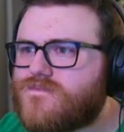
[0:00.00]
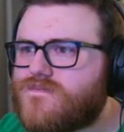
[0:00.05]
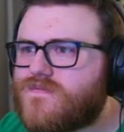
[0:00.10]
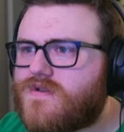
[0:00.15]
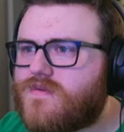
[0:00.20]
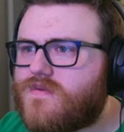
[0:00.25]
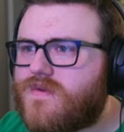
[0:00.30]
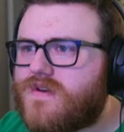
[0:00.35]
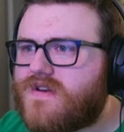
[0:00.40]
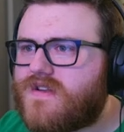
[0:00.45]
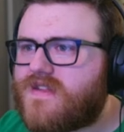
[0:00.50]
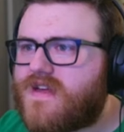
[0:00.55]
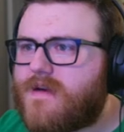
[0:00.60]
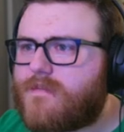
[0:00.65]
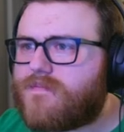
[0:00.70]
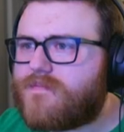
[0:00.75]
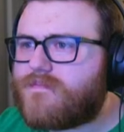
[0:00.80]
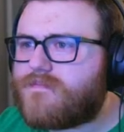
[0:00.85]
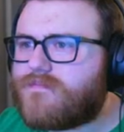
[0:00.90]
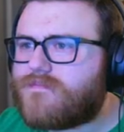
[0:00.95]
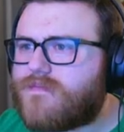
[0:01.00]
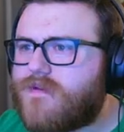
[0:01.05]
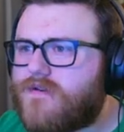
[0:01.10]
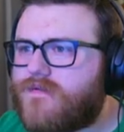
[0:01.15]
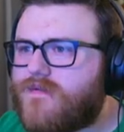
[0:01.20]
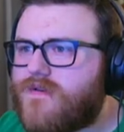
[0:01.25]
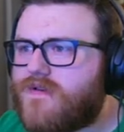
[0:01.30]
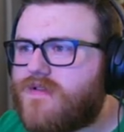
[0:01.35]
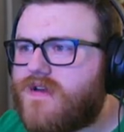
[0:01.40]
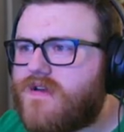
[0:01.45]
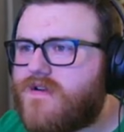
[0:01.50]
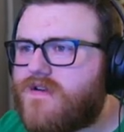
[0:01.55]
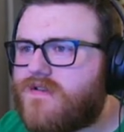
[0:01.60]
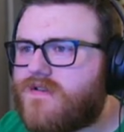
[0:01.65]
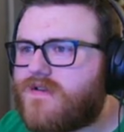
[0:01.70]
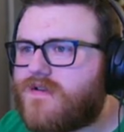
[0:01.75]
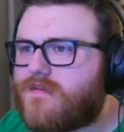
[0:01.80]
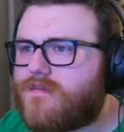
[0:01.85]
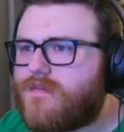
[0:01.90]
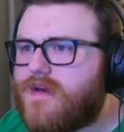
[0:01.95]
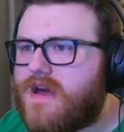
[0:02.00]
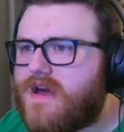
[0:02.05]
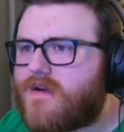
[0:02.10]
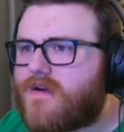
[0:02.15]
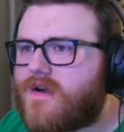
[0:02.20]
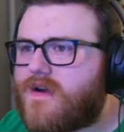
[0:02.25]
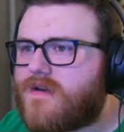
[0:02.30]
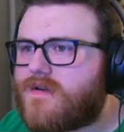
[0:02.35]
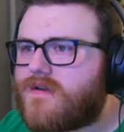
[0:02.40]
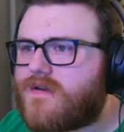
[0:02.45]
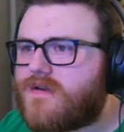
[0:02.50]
What is that over there in the background?